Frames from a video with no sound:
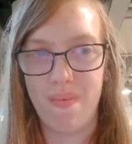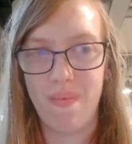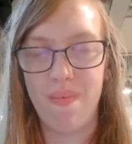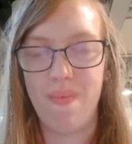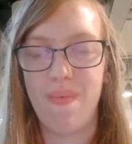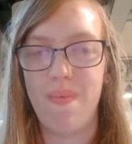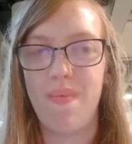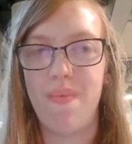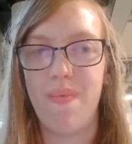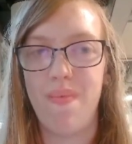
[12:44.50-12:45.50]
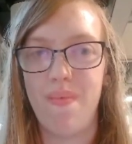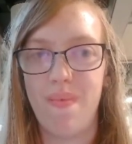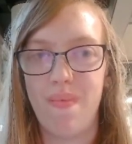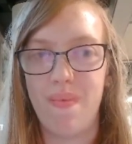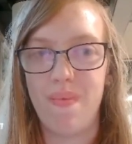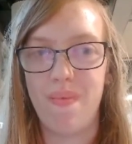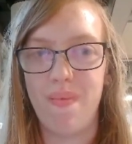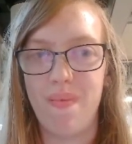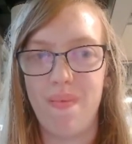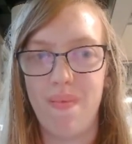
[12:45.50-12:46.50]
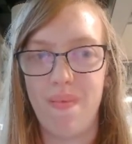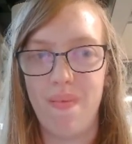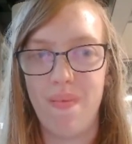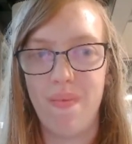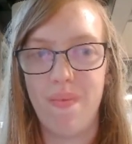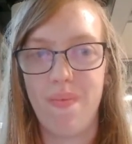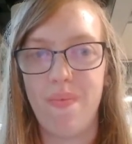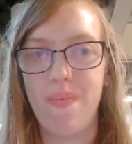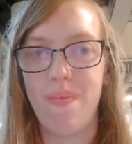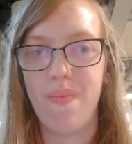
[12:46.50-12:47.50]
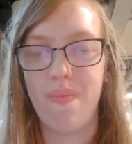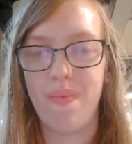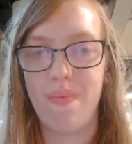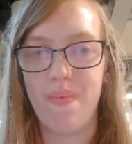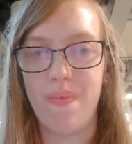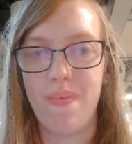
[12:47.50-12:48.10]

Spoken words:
No words are spoken by the person on screen.